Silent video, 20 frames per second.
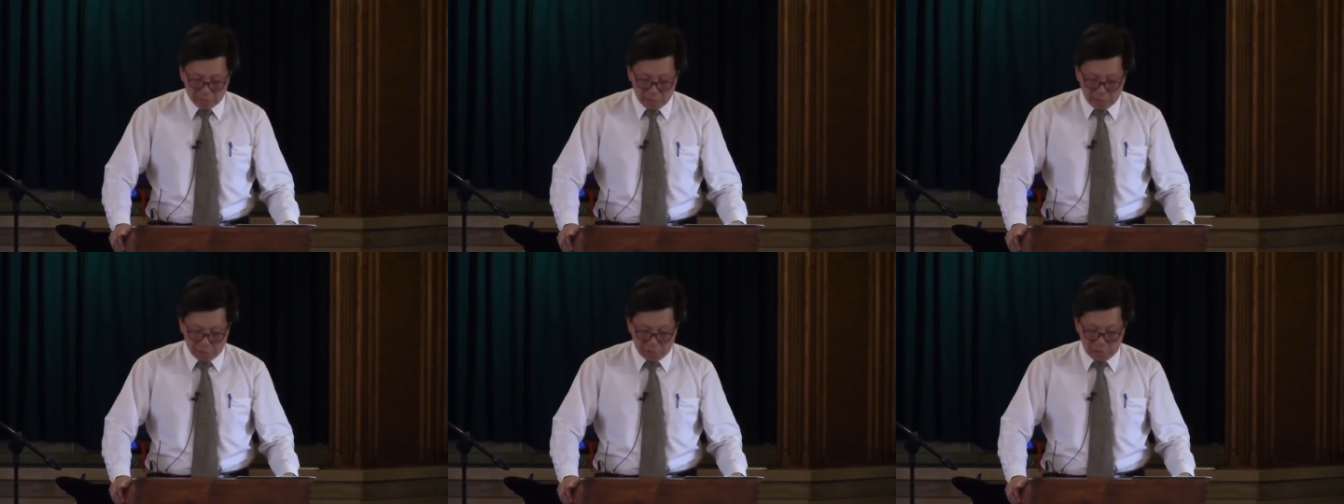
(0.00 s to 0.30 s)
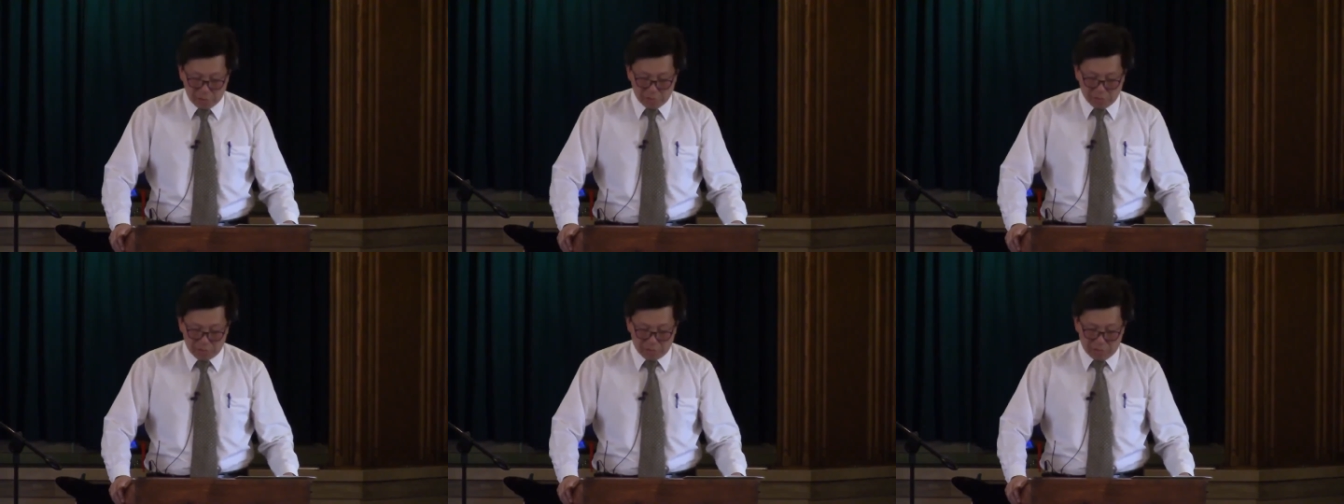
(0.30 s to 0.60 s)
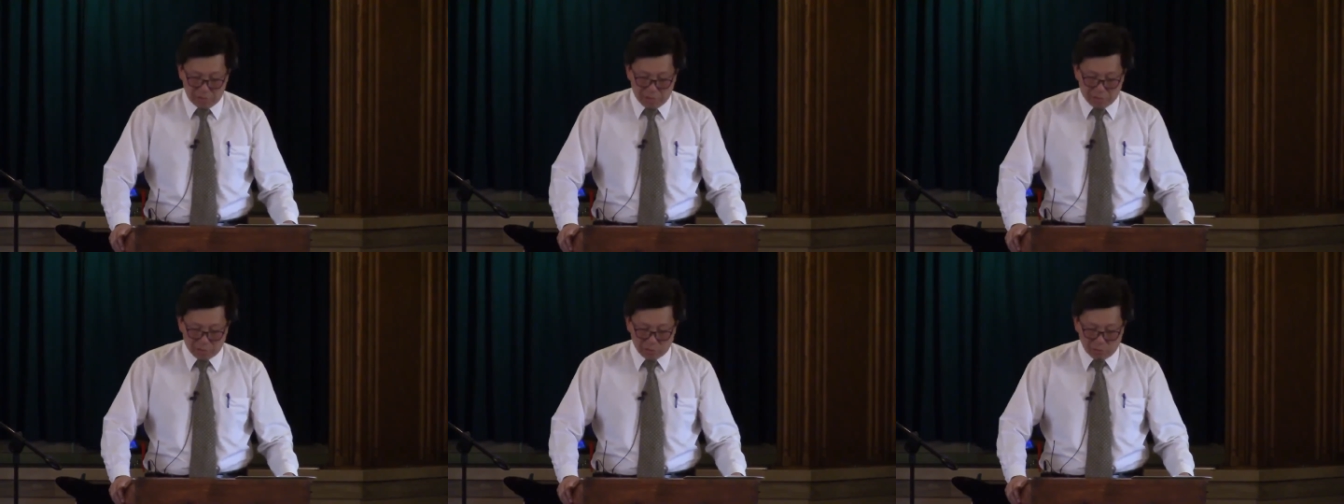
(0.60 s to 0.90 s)
about this
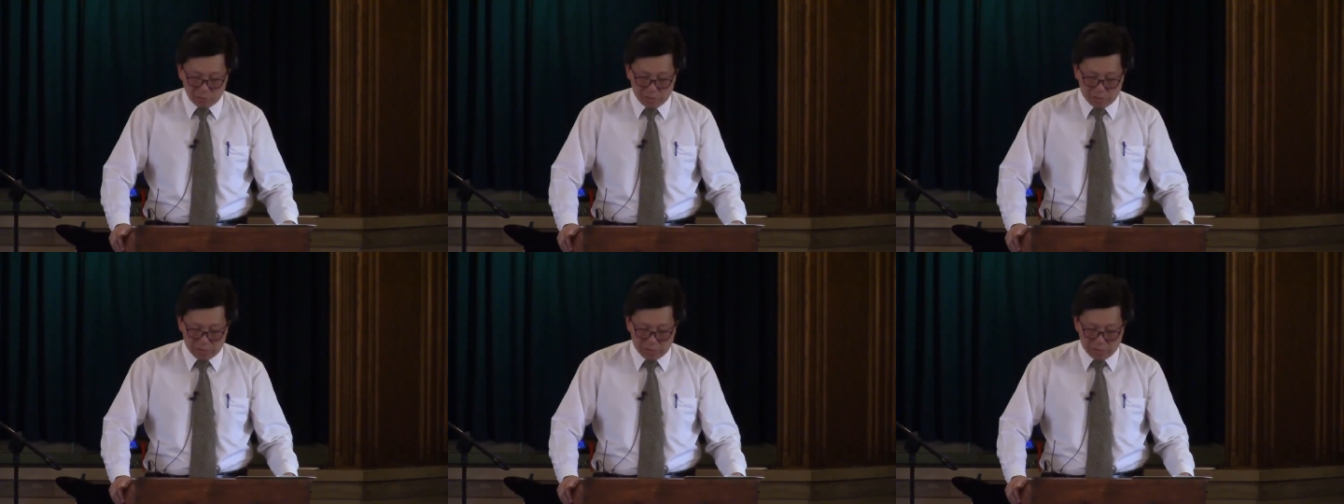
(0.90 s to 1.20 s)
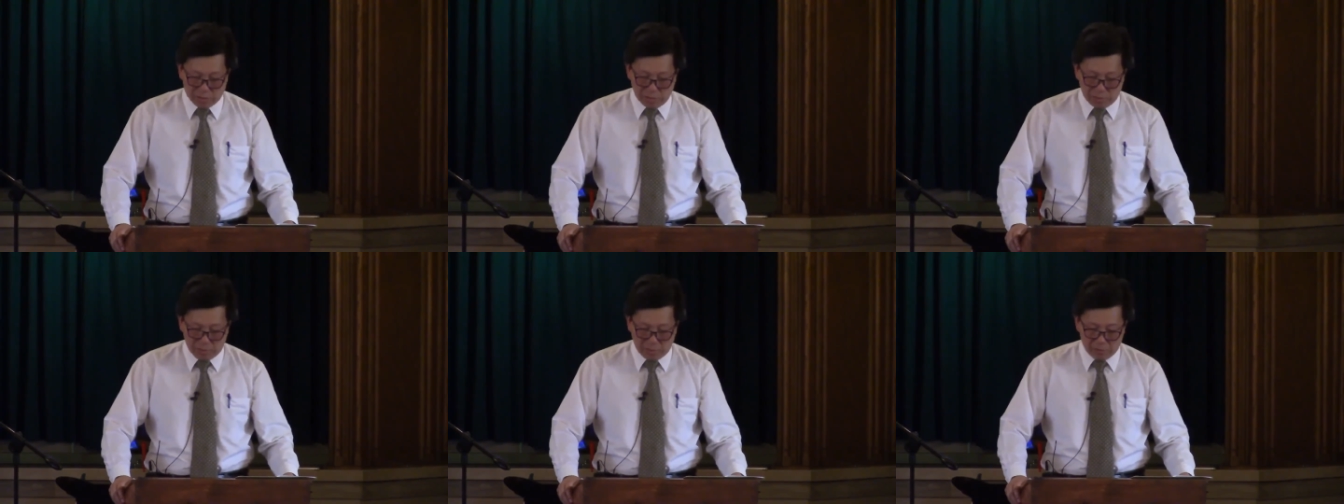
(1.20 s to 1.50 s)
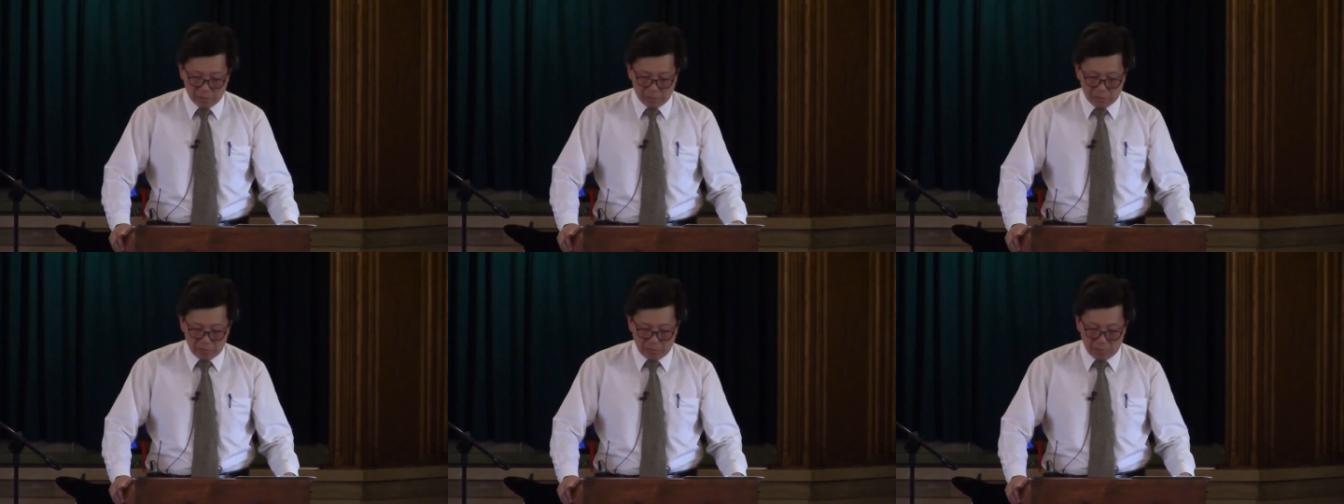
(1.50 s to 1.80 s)
last week,
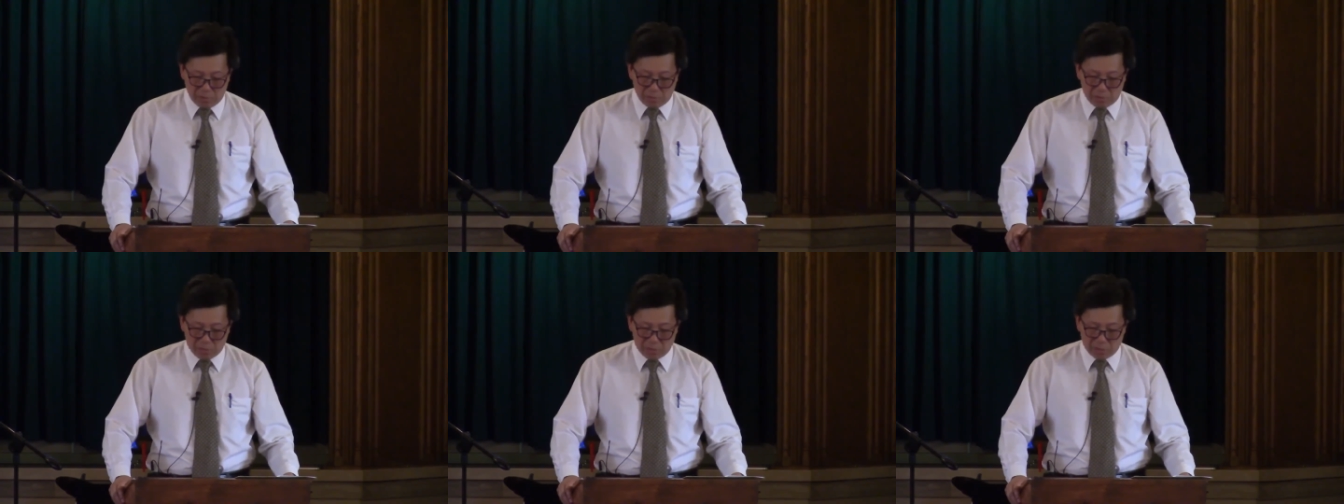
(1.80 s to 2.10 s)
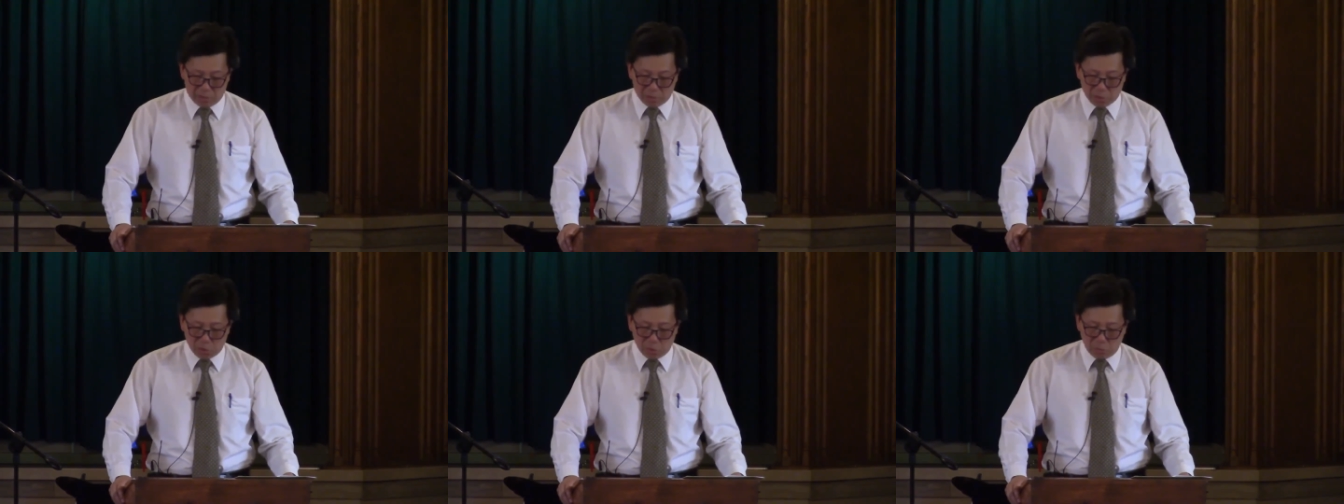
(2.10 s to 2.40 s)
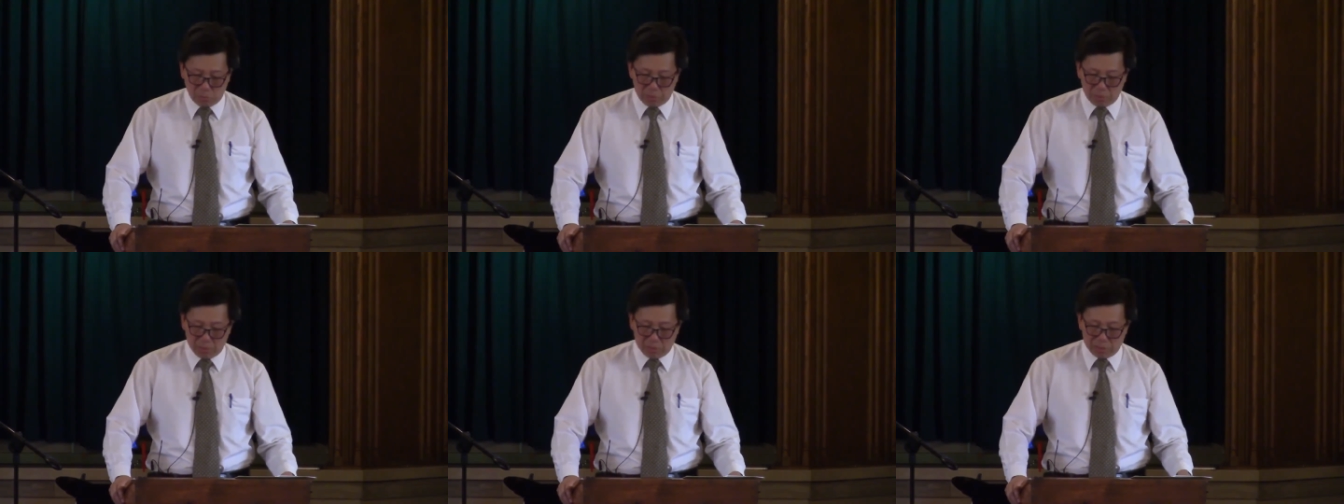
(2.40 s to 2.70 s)
about limited atonement.